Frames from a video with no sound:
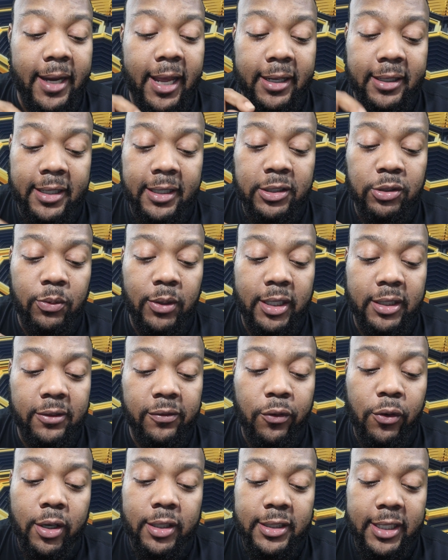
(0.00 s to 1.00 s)
Like this one is
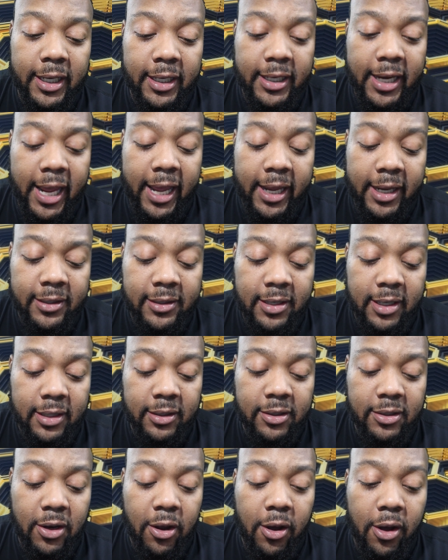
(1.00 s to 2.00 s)
14 days to
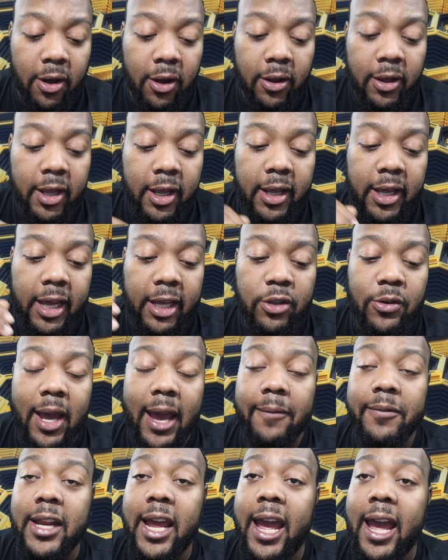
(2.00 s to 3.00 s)
install, and you
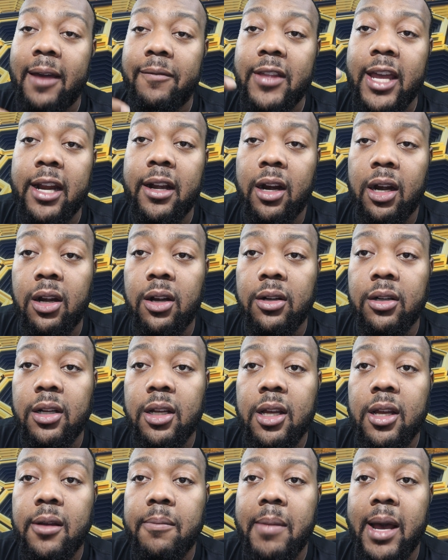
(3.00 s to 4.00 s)
have to have that earned
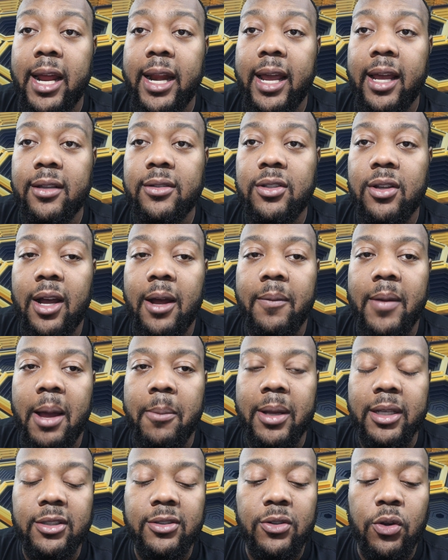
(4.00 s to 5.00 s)
by that. So
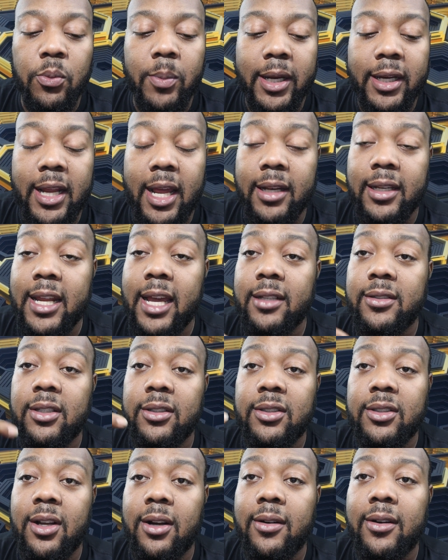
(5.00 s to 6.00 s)
I'm assuming that that's a
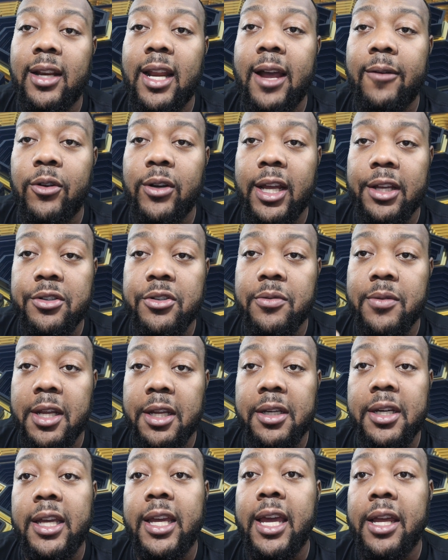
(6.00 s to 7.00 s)
certain level that you
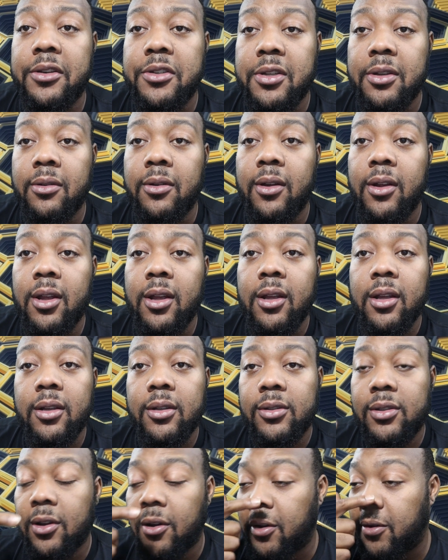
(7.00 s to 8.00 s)
need to get to.
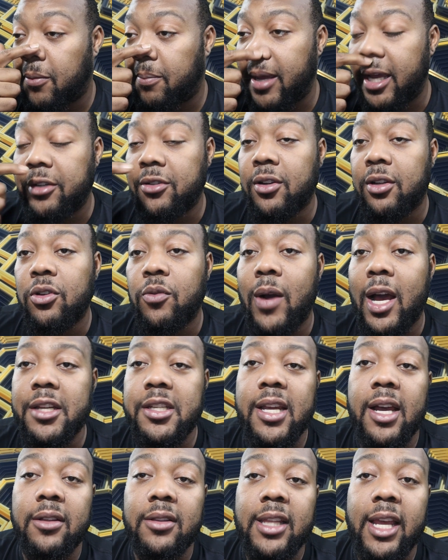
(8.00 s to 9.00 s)
So make sure you
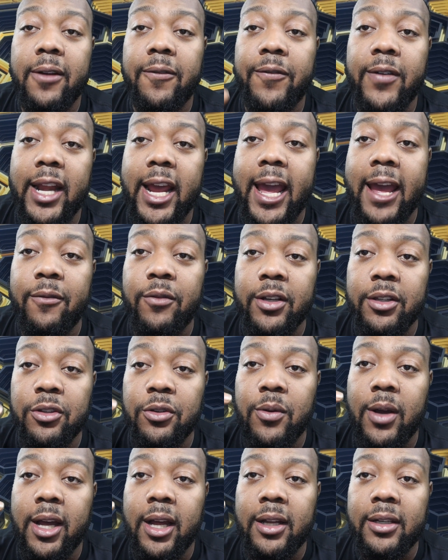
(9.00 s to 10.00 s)
watch out for that when
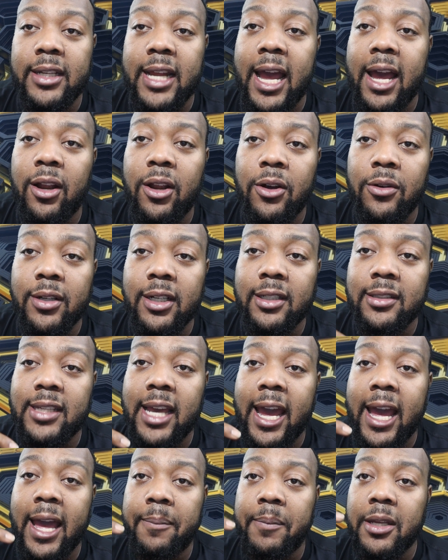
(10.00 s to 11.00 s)
you downloading this
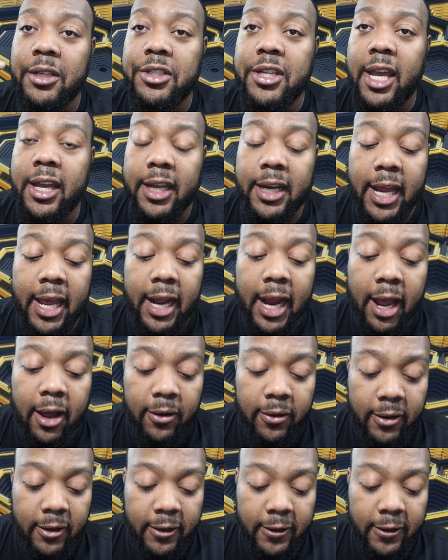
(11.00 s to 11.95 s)
app and checking that out.